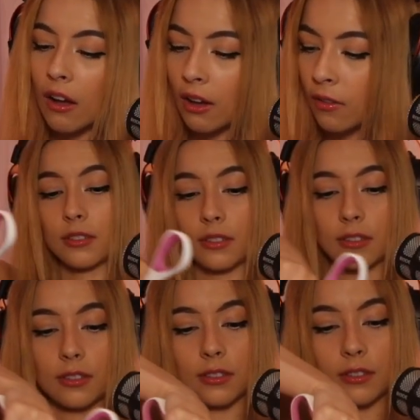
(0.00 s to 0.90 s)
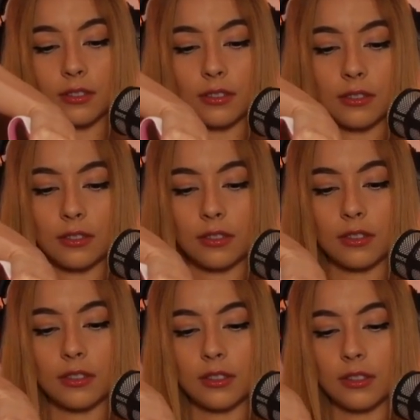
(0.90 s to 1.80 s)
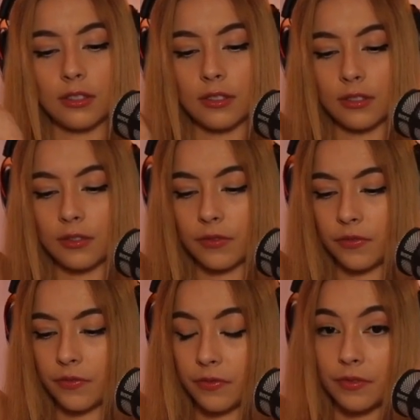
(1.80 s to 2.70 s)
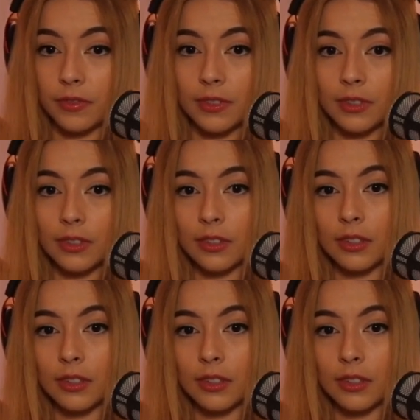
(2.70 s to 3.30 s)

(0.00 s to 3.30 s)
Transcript: No one is speaking in this clip.